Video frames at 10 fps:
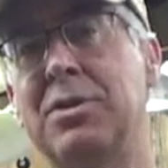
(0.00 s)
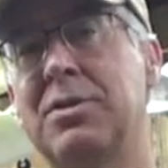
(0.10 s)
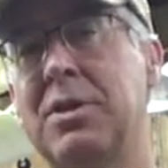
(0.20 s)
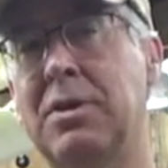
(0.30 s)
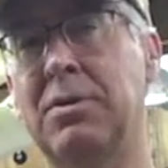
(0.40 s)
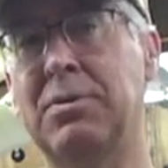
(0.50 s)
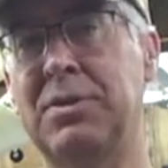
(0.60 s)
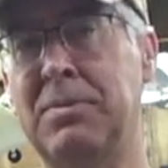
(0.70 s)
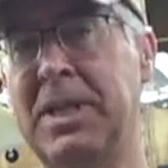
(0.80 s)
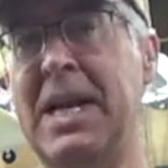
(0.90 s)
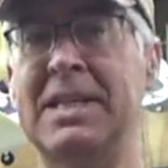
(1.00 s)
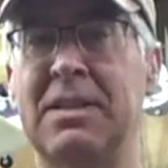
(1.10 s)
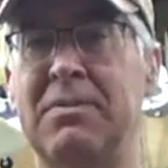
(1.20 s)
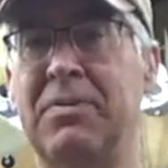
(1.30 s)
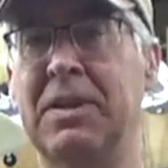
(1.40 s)
So some of the guys at
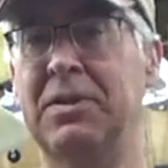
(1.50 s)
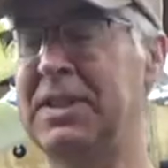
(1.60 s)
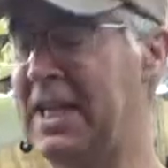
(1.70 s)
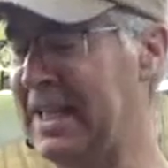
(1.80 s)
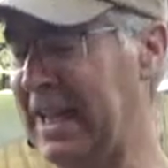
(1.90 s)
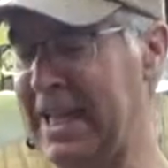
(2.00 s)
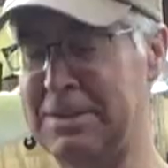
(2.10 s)
the field, and I'd like